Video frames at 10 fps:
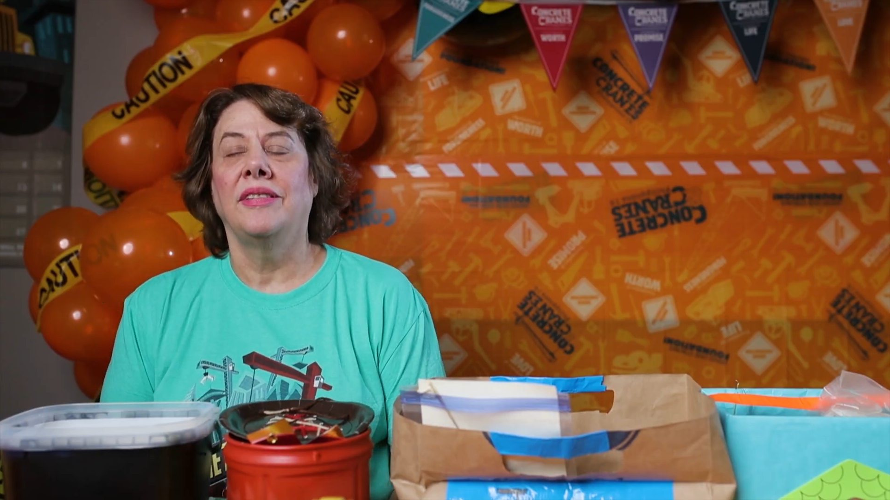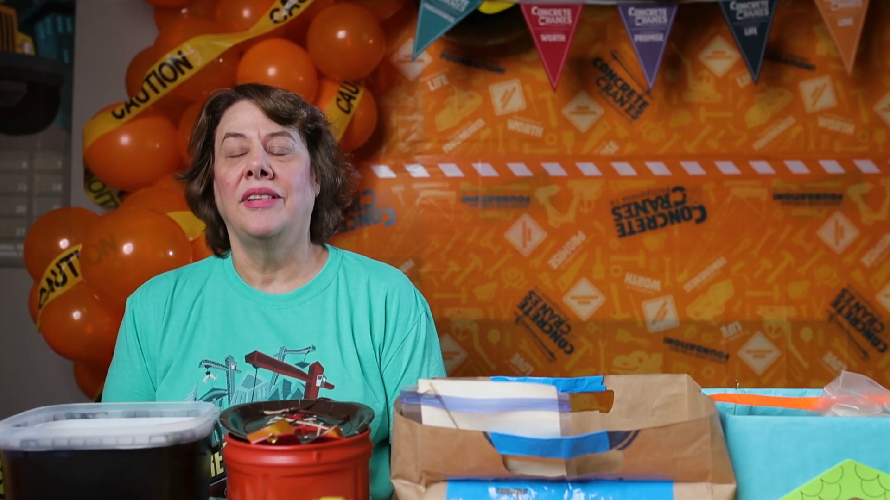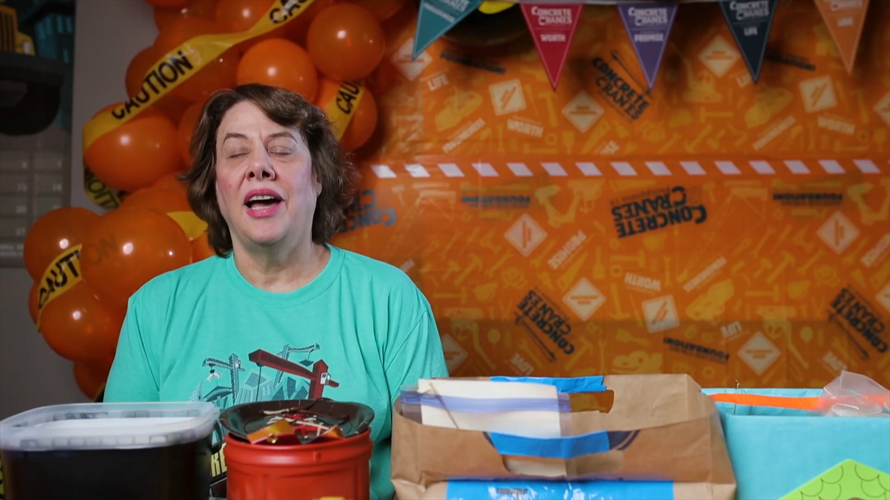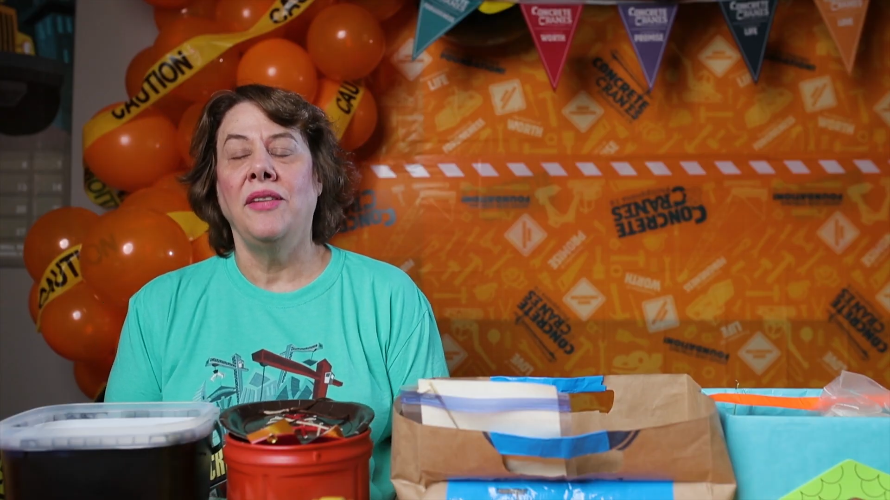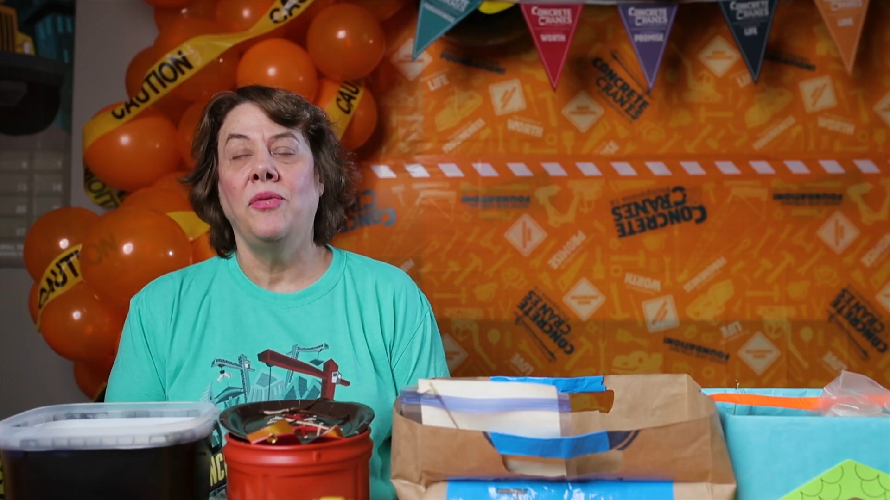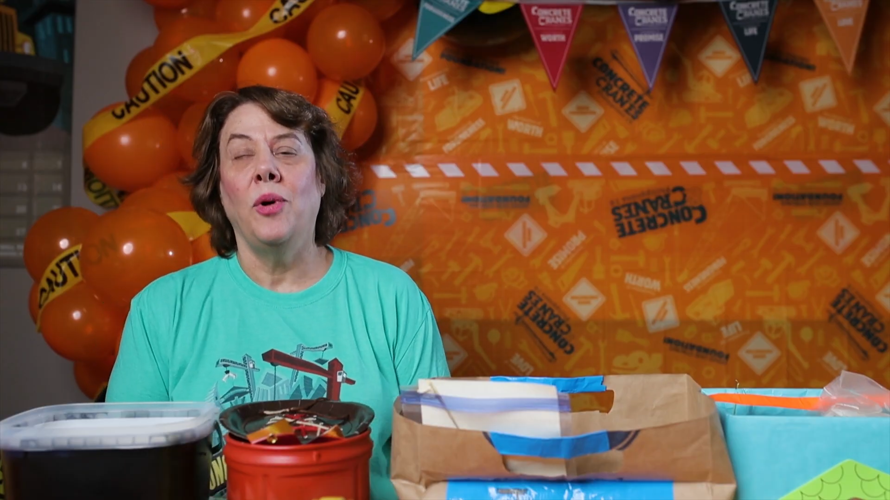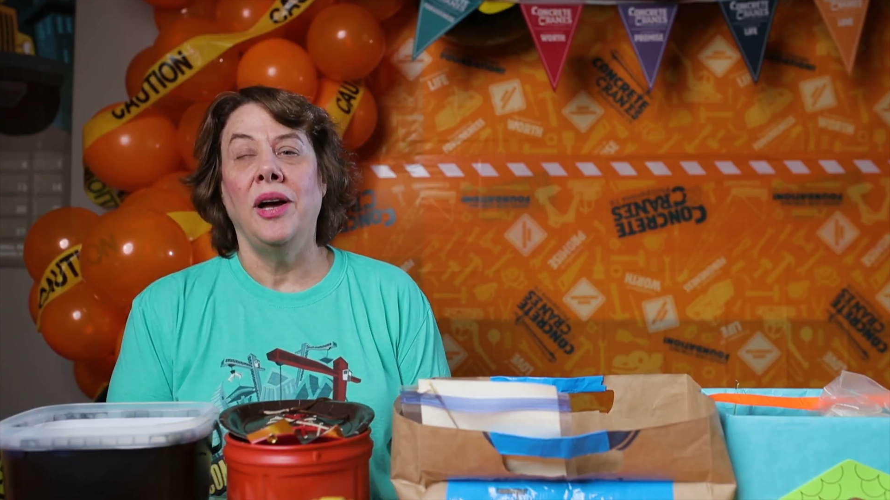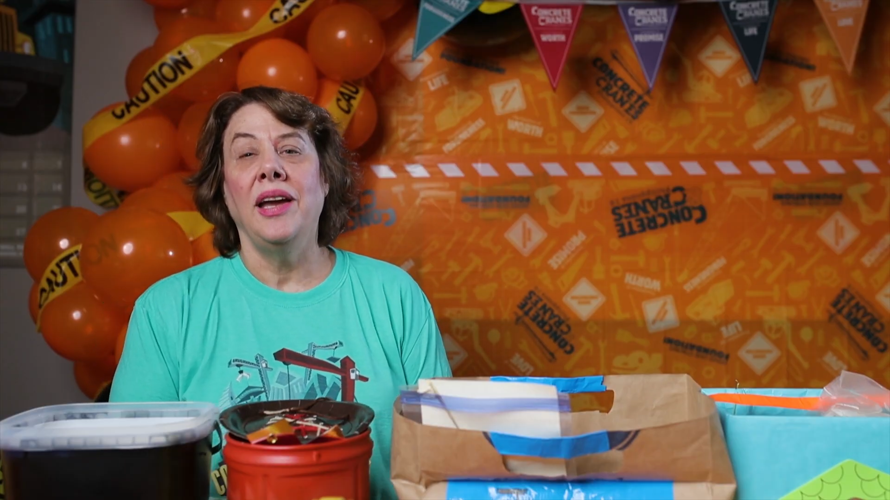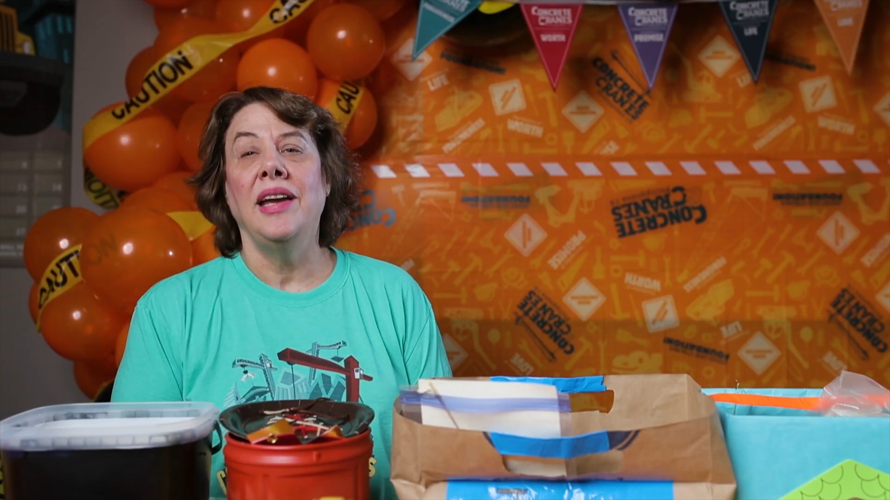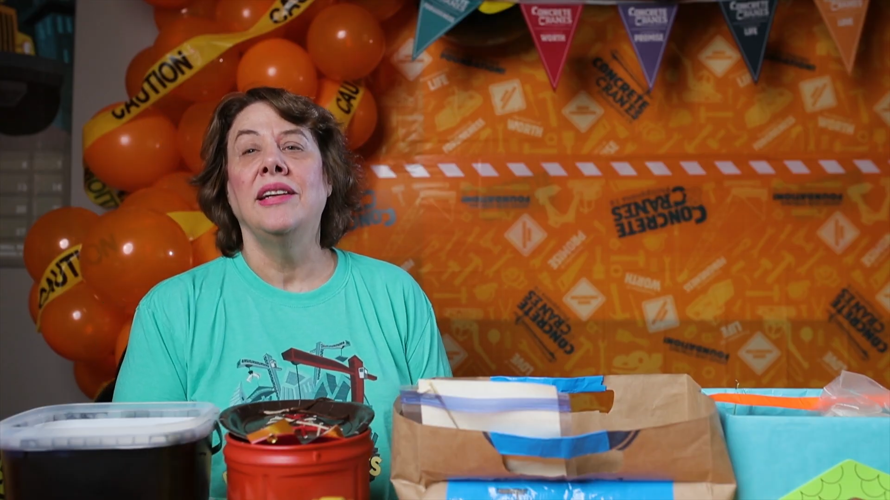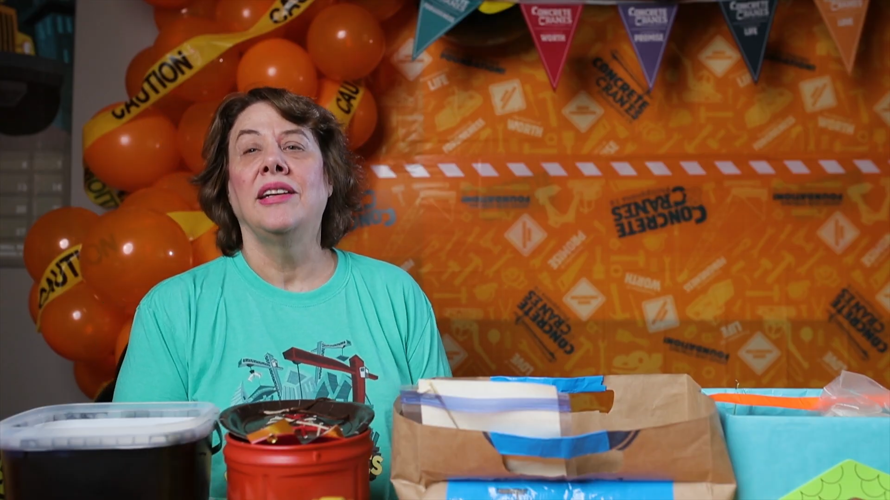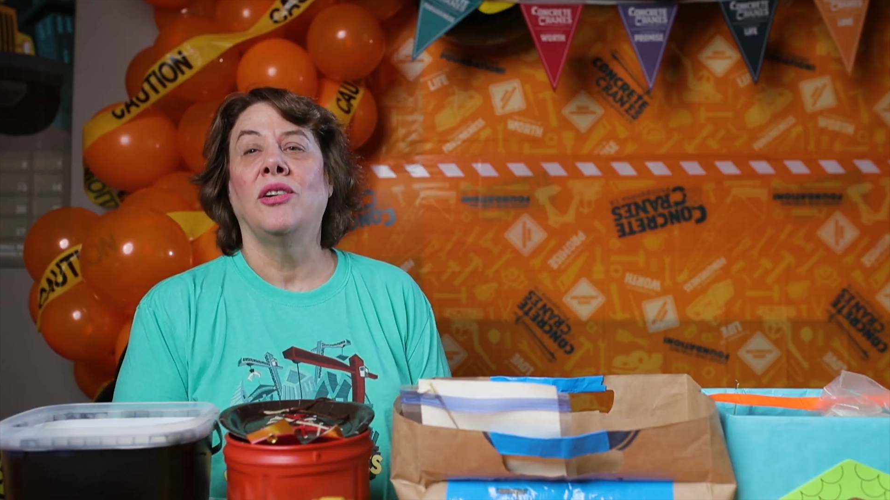Lifeway,